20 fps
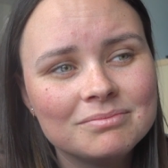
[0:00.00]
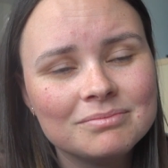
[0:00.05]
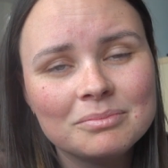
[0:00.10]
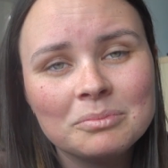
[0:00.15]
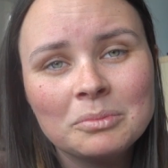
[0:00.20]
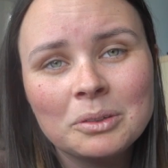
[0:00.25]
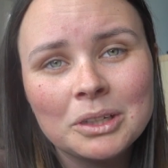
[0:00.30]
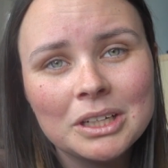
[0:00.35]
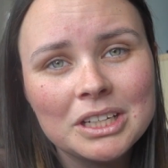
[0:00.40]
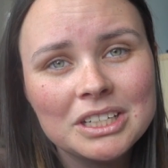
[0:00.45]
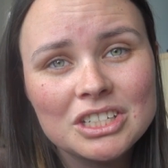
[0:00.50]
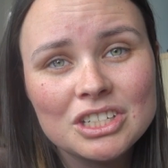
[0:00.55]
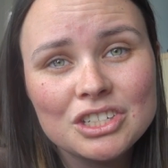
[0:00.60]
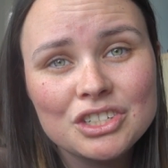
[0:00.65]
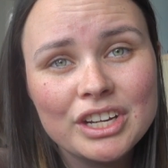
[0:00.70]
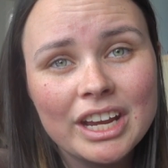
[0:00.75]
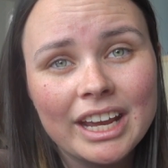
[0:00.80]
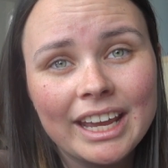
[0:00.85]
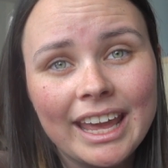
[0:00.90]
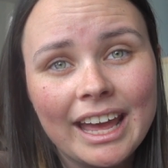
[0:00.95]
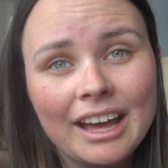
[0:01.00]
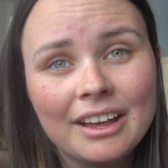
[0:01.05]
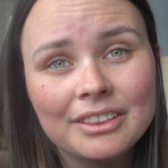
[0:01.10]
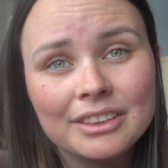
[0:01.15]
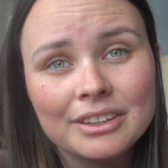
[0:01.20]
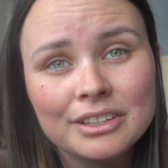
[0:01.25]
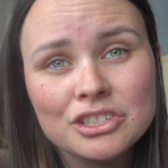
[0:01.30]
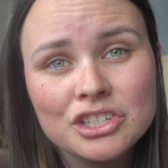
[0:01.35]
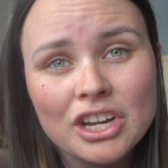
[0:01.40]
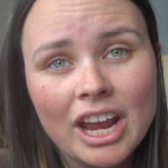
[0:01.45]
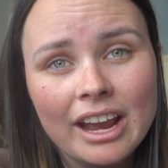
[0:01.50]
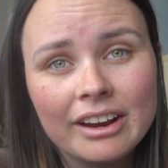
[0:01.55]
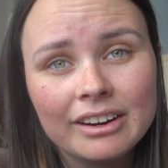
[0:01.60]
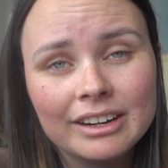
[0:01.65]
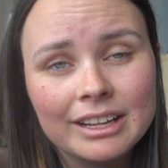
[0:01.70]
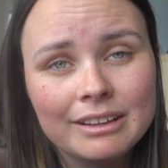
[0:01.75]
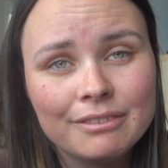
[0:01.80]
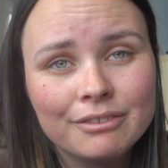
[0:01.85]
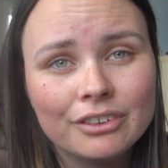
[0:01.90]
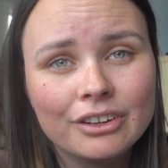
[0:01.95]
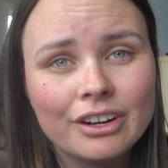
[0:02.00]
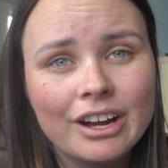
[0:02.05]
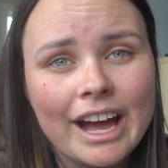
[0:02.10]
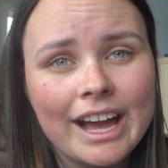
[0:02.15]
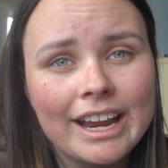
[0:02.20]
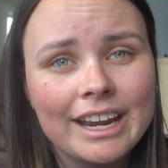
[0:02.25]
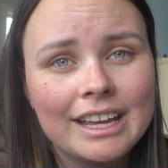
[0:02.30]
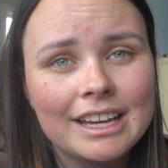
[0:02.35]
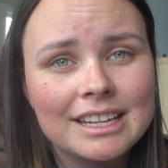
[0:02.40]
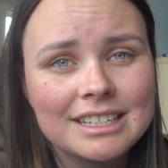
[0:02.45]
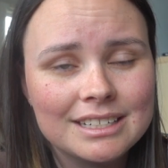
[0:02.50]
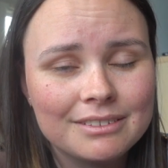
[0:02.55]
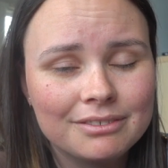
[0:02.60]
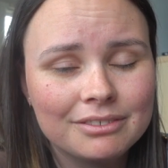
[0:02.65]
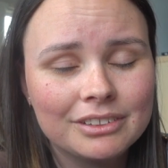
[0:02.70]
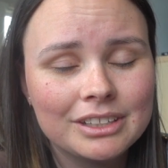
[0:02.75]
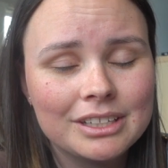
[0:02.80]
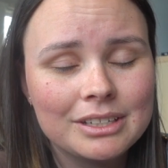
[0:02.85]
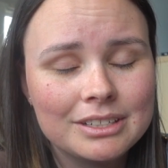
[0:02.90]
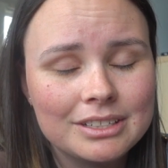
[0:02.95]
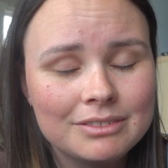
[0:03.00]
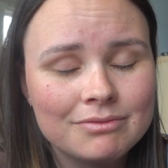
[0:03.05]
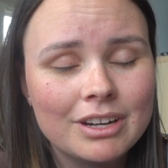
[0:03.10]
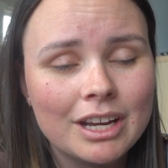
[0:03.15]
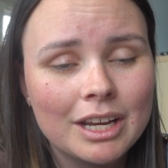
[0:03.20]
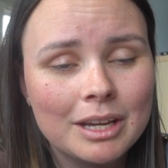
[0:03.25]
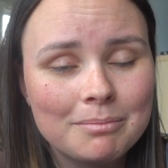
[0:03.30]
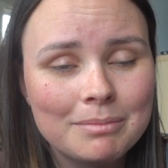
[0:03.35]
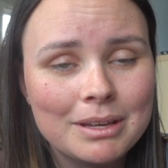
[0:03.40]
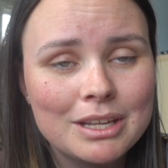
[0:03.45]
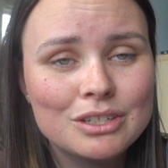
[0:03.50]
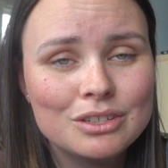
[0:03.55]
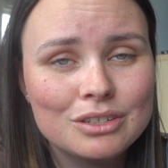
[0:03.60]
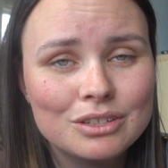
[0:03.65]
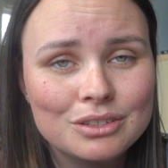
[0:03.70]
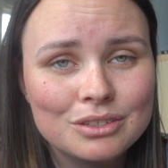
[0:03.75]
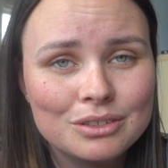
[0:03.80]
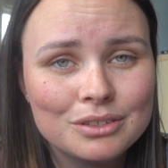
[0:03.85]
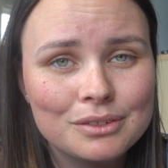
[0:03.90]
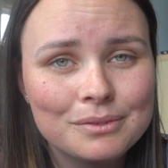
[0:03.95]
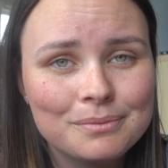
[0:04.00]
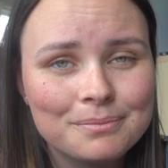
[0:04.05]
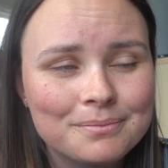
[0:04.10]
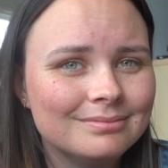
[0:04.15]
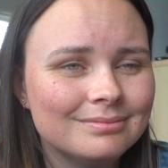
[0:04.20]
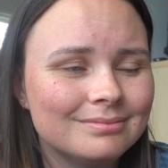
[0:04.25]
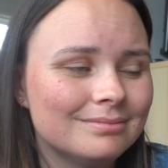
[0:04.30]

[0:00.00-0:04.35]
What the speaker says: wanting to check out the charity Variety, I definitely recommend you do.